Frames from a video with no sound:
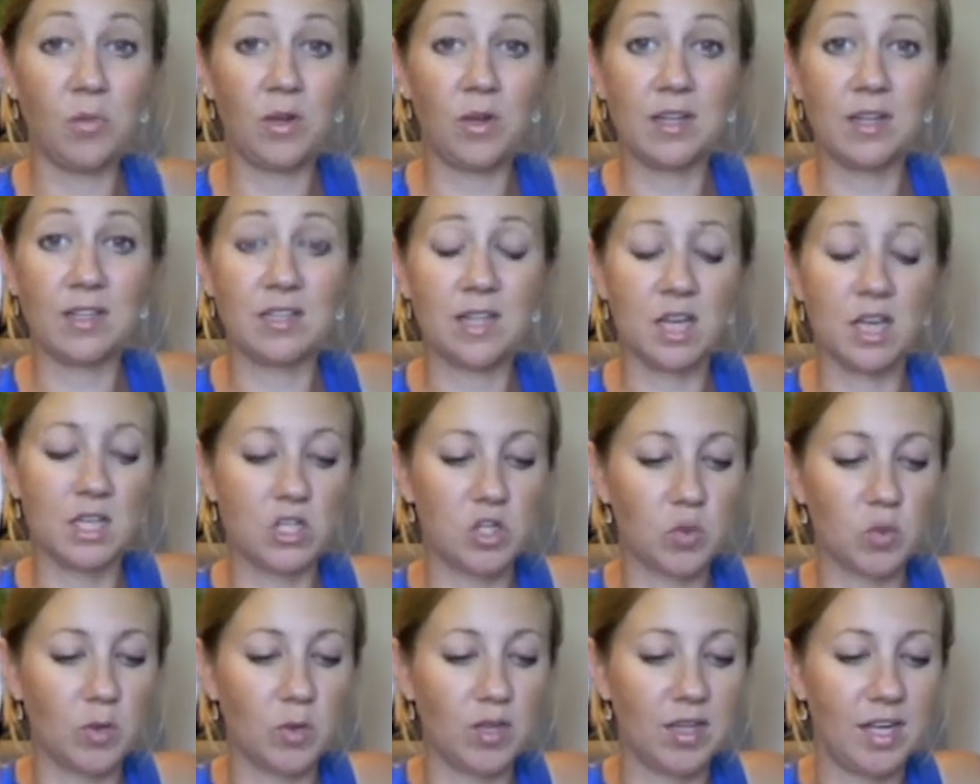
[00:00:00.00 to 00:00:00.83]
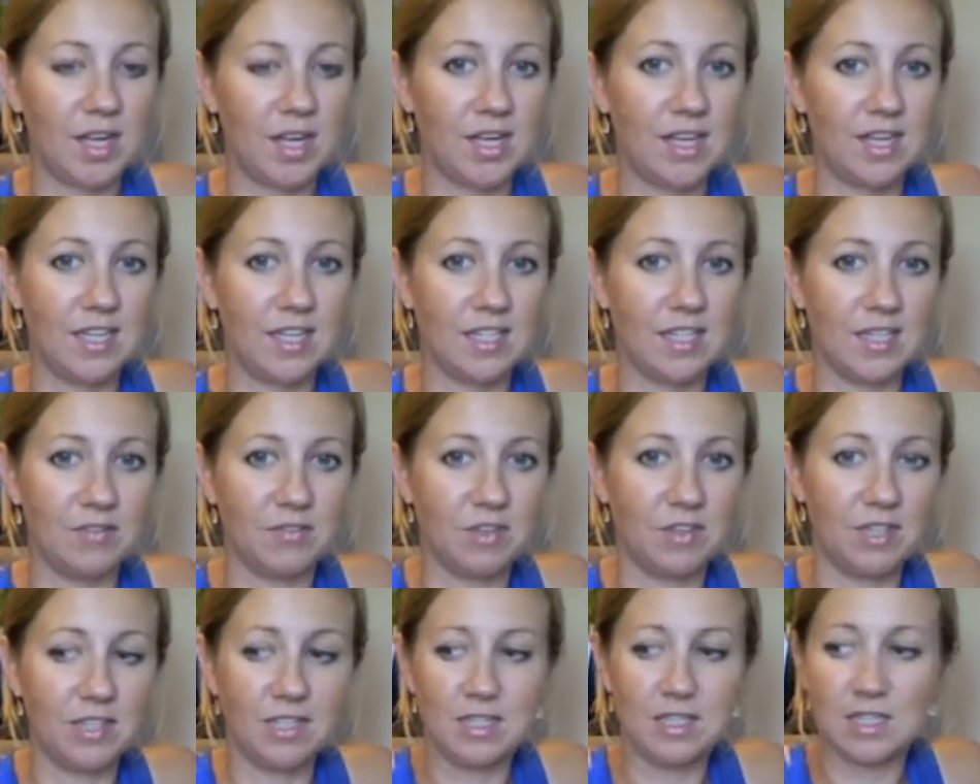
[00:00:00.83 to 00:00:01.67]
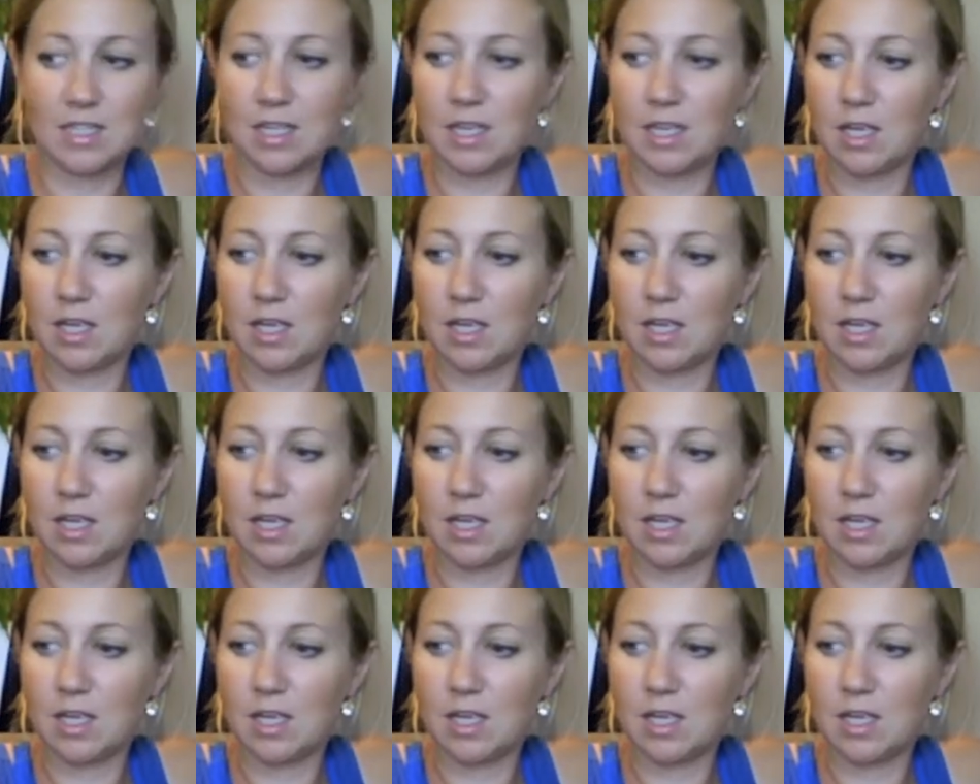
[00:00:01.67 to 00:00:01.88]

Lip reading: want to touch where the adhesive is.